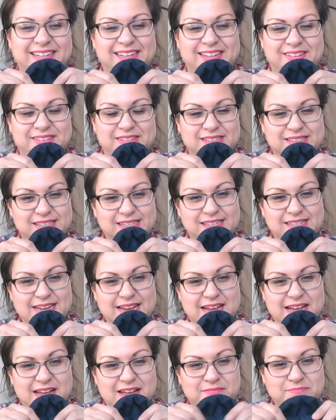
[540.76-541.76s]
You sit
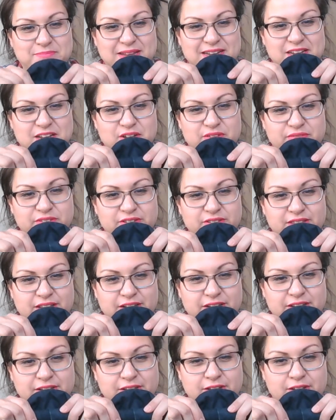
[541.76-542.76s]
down, bend over, there
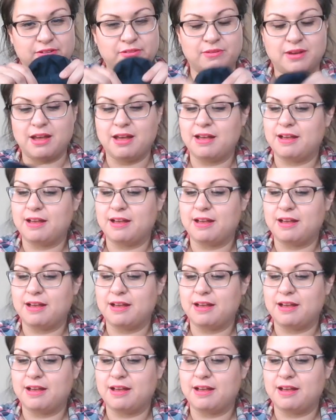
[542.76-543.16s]
you go.